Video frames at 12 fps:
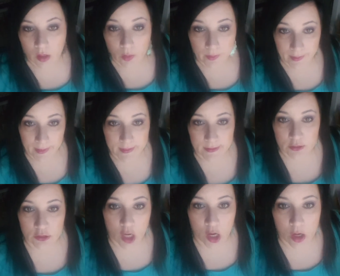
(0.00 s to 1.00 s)
Okay,
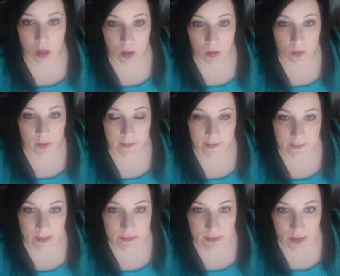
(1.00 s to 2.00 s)
so I think that's